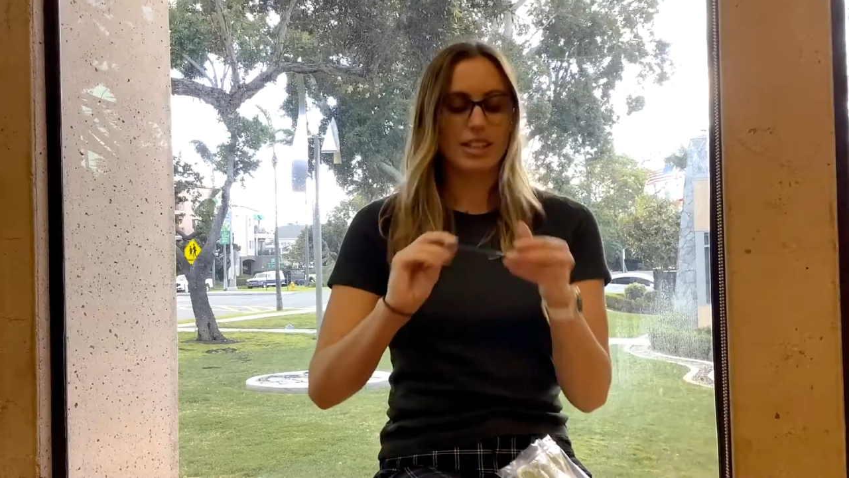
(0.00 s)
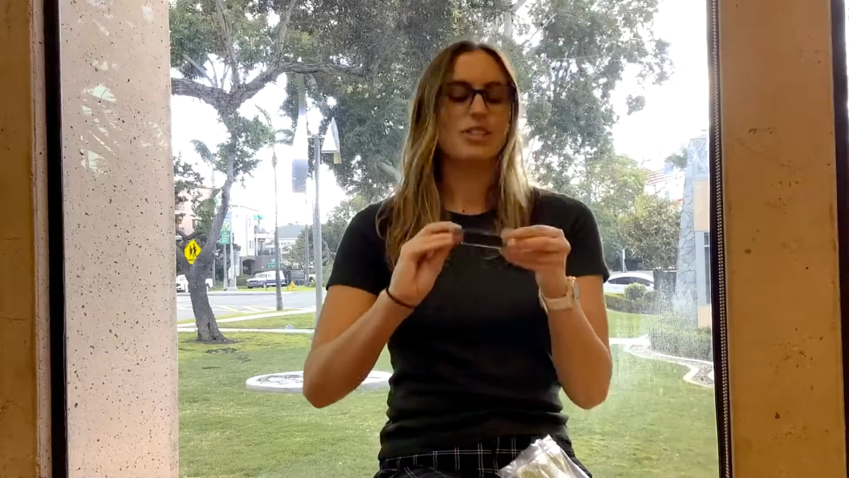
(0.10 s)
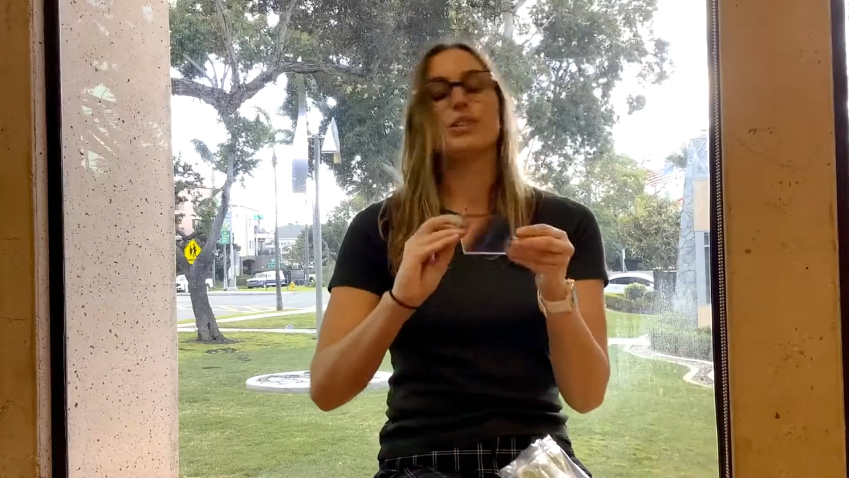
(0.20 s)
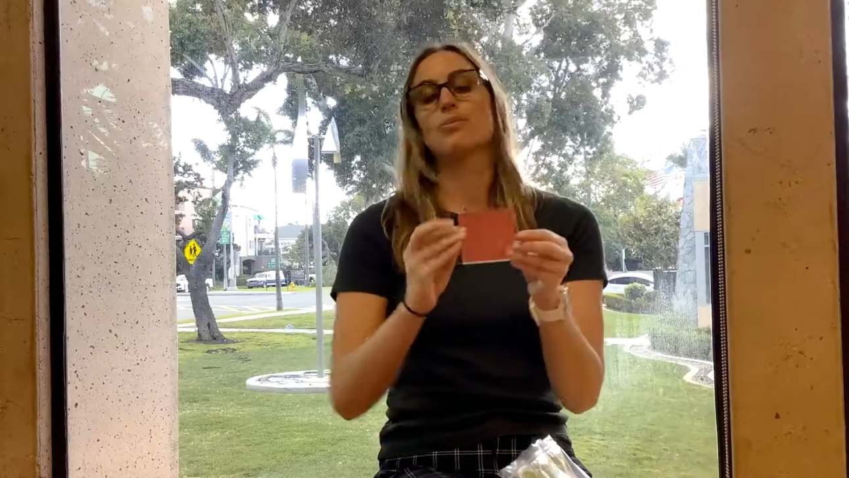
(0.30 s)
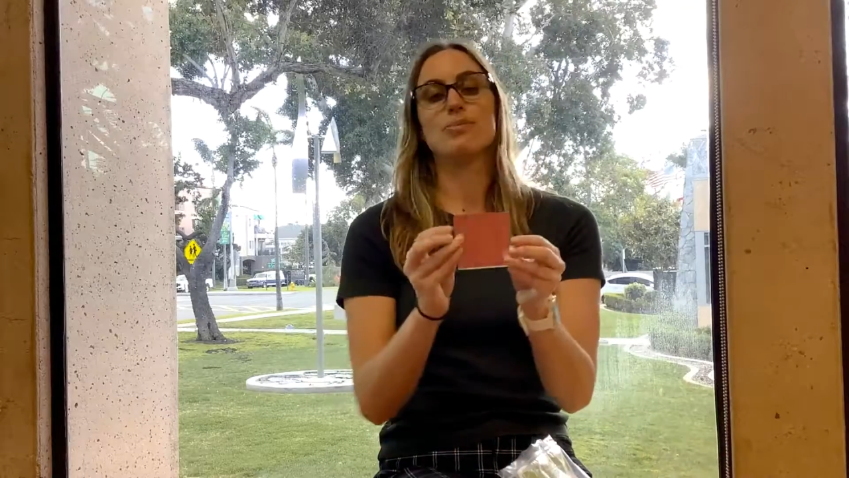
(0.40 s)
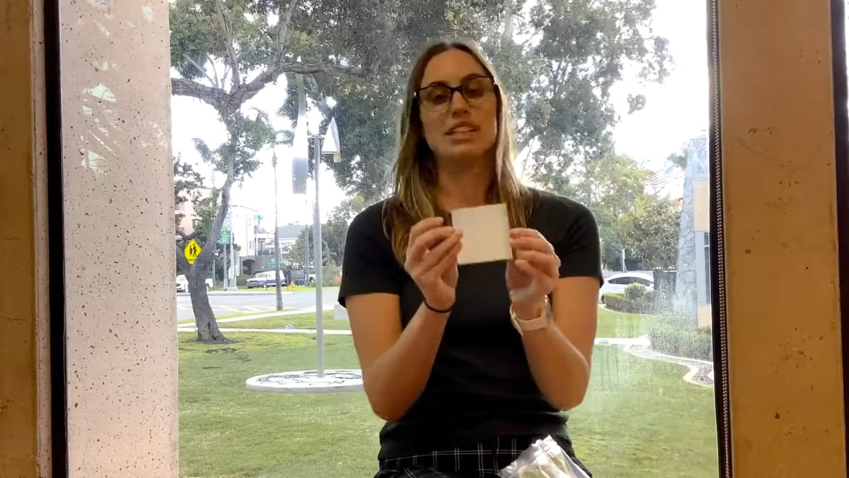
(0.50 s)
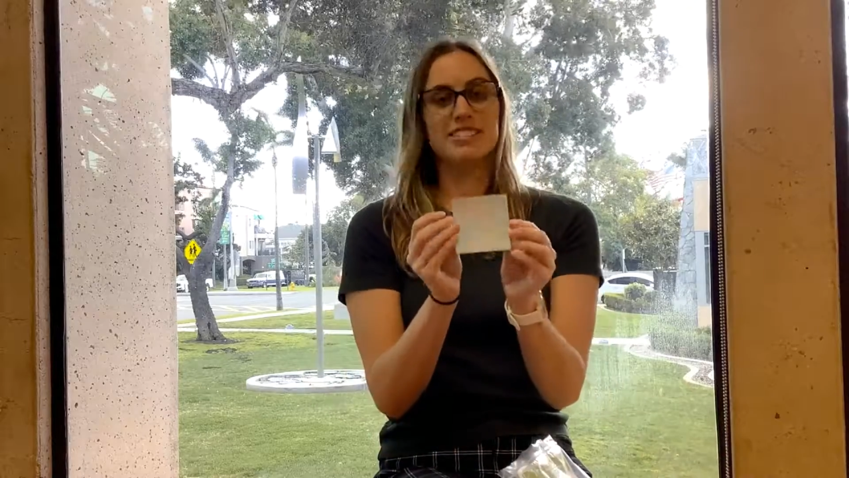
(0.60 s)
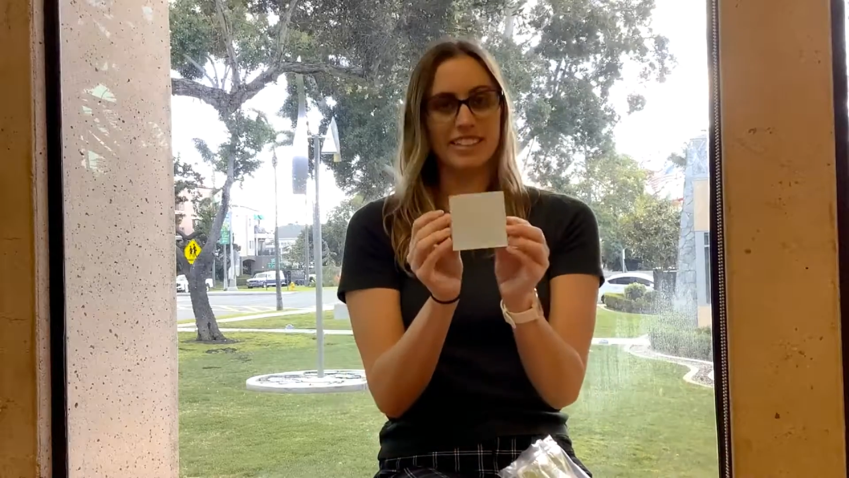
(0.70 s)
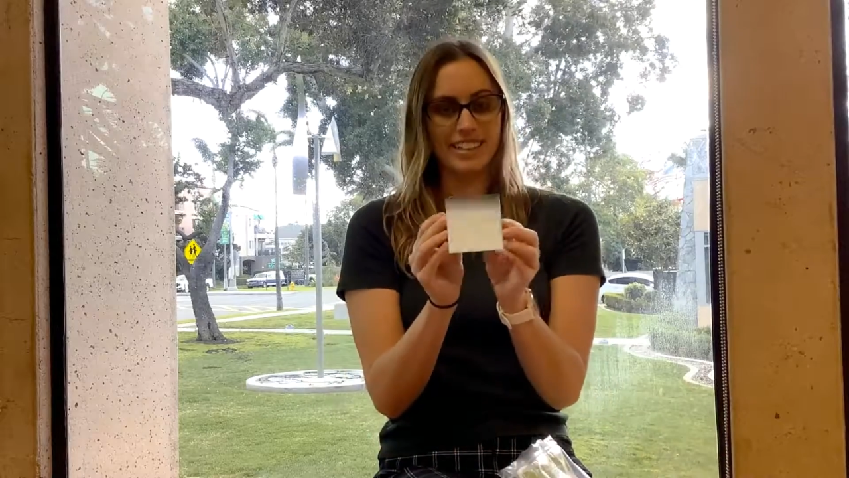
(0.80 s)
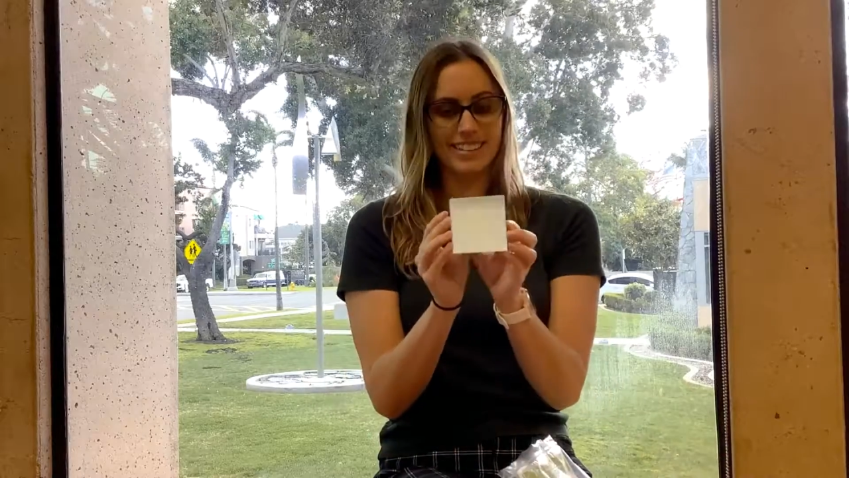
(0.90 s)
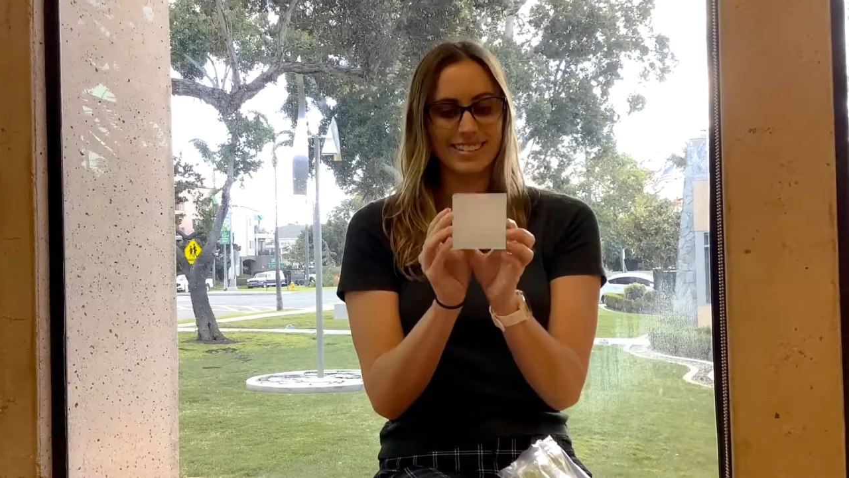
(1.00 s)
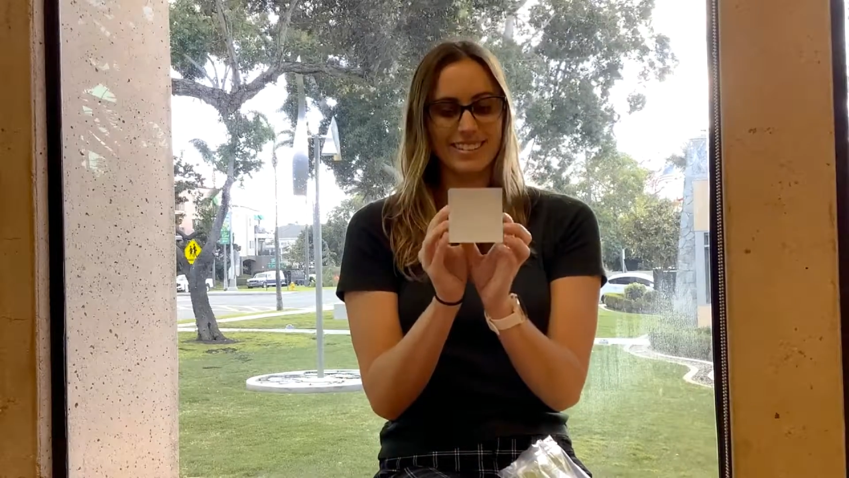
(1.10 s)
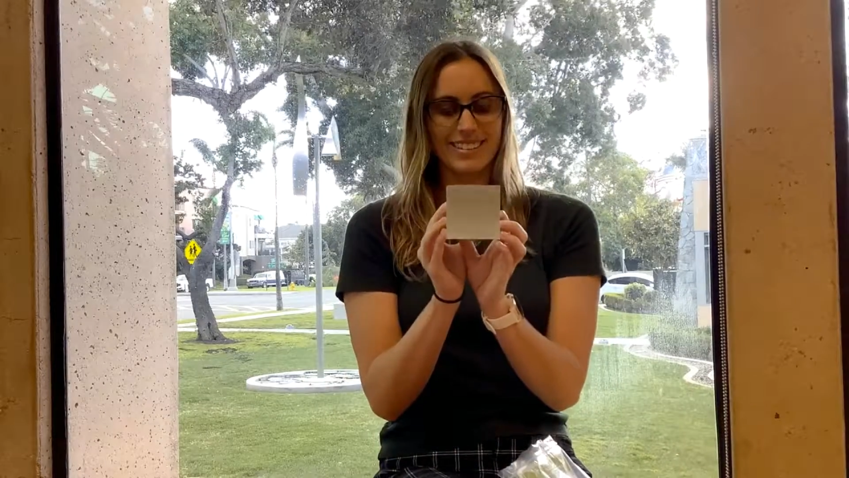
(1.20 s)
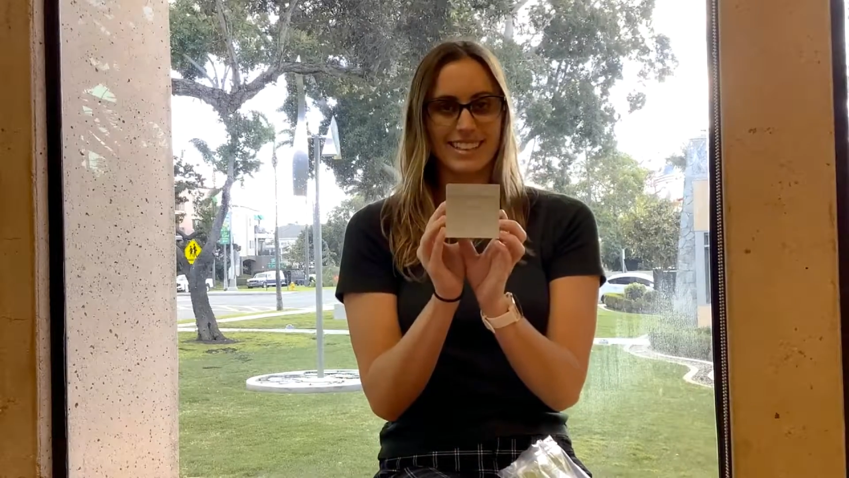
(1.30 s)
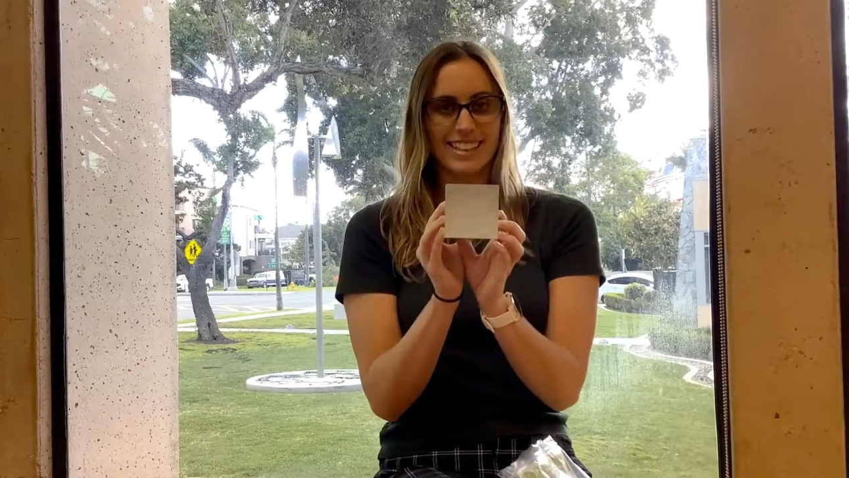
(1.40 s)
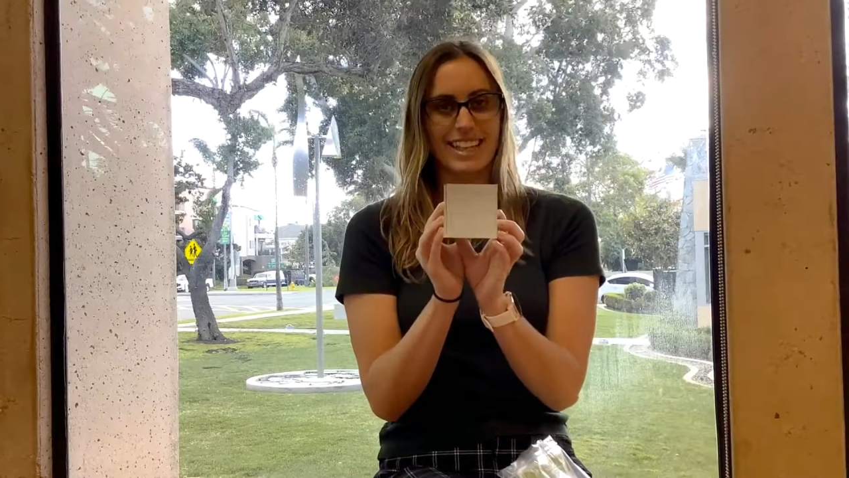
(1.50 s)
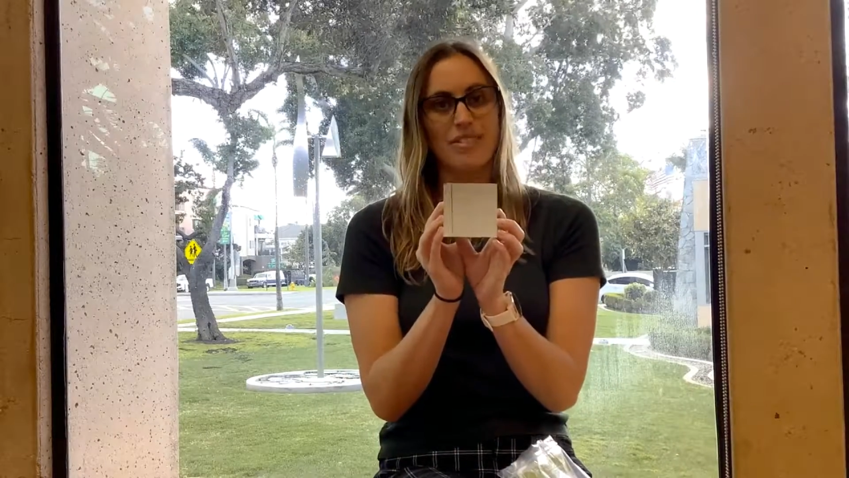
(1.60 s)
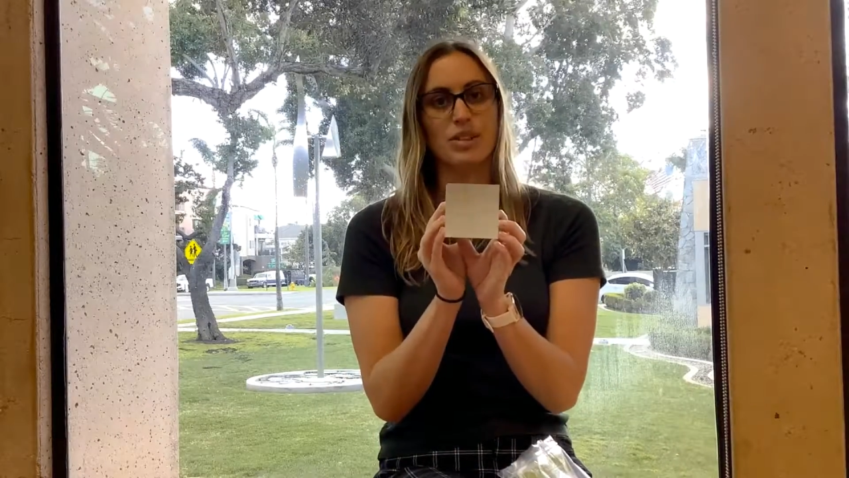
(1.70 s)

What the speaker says: your mirror that